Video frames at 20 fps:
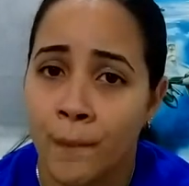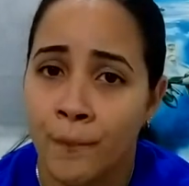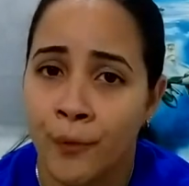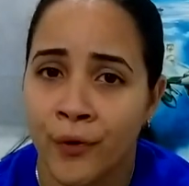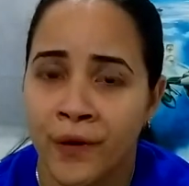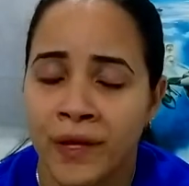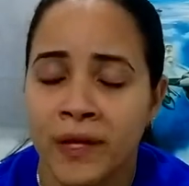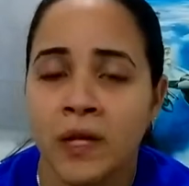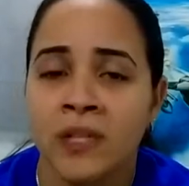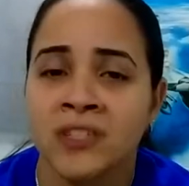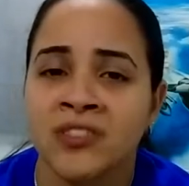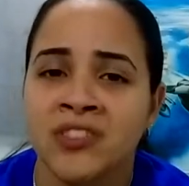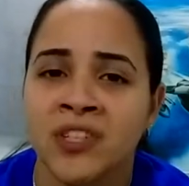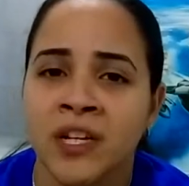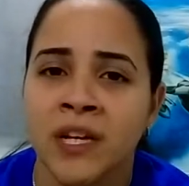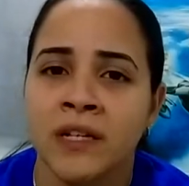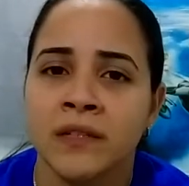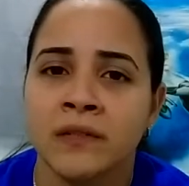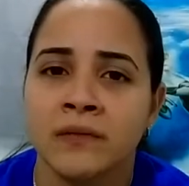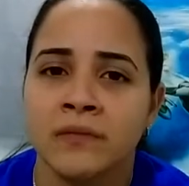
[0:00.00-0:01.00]
point and on
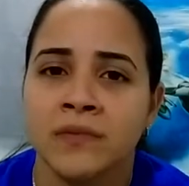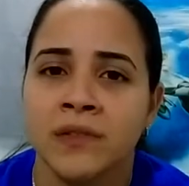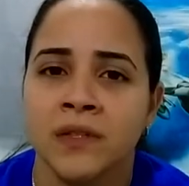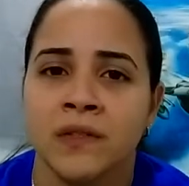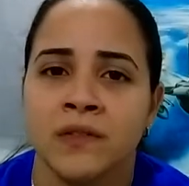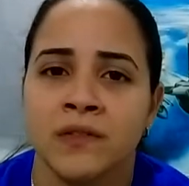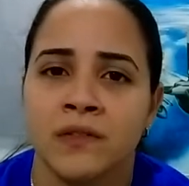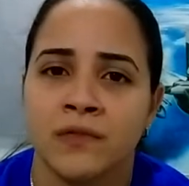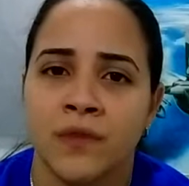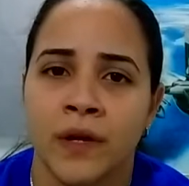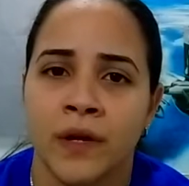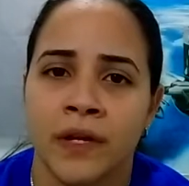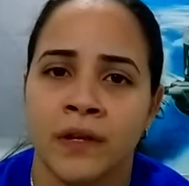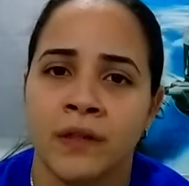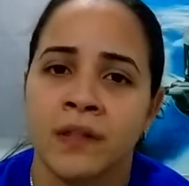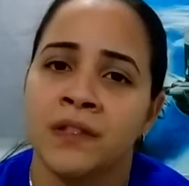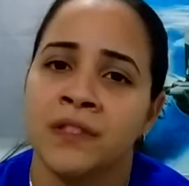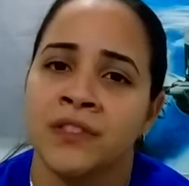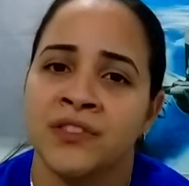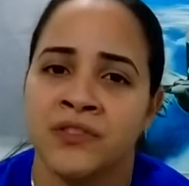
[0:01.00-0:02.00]
check, just write
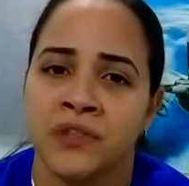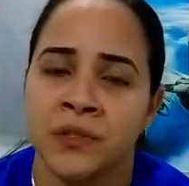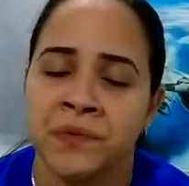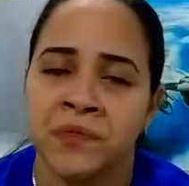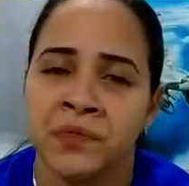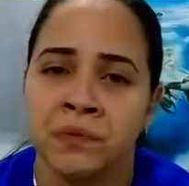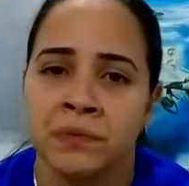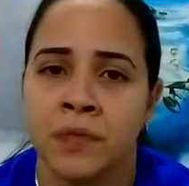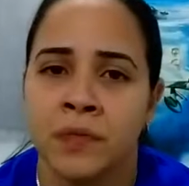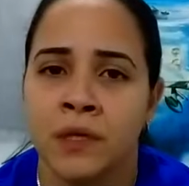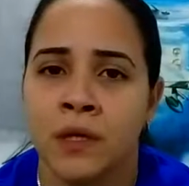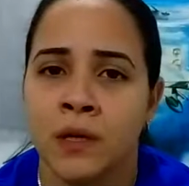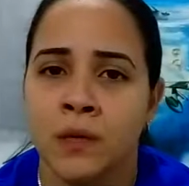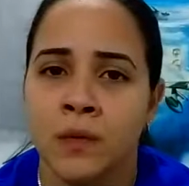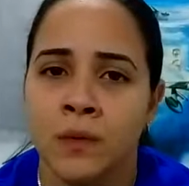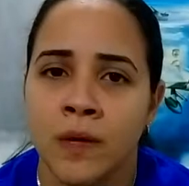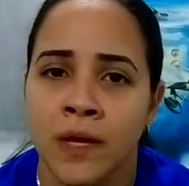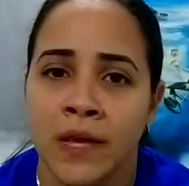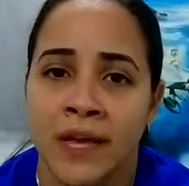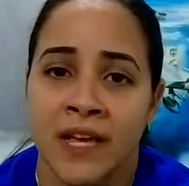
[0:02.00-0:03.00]
in the description below.